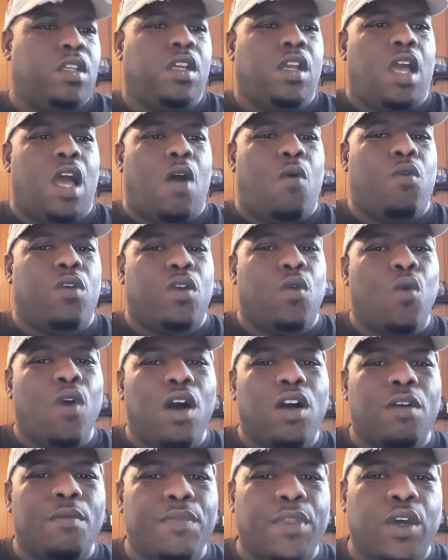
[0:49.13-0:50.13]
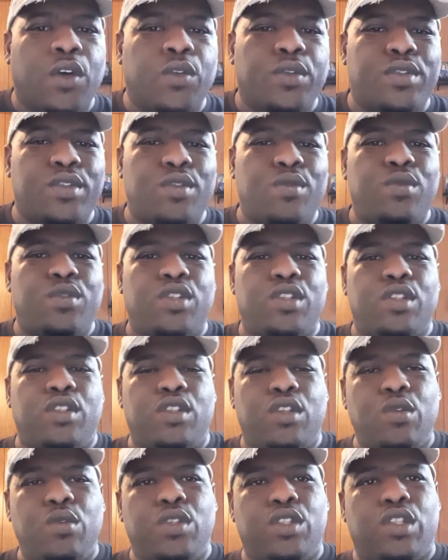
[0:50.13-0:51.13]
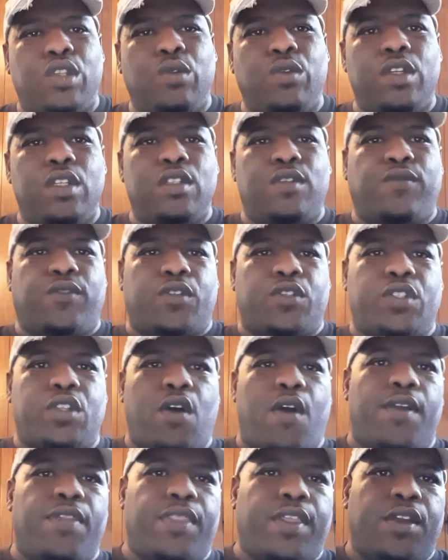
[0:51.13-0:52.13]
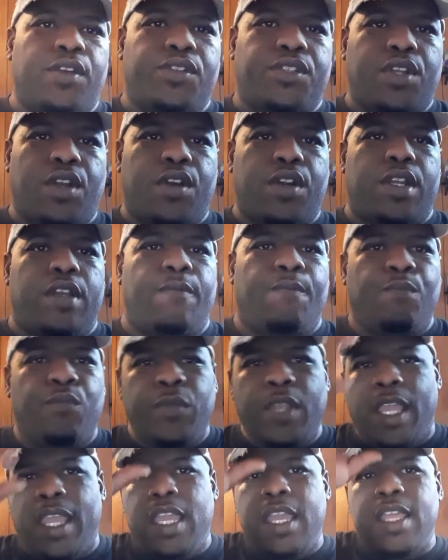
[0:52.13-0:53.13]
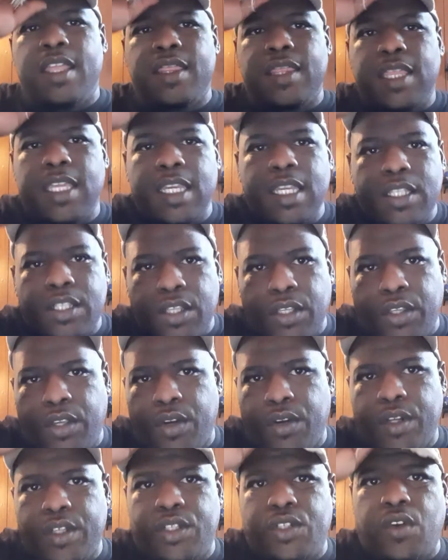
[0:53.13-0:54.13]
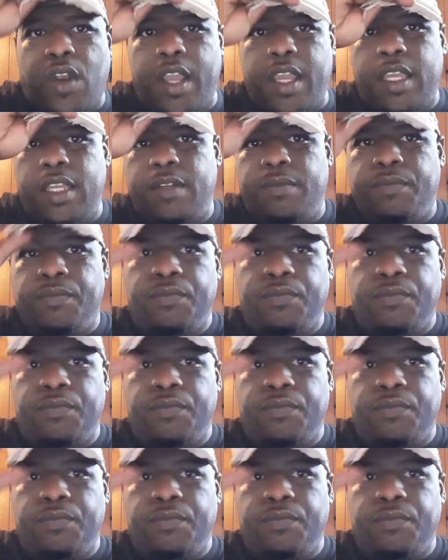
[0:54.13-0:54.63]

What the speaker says: I want to welcome those two students for starting their journey in the security trade.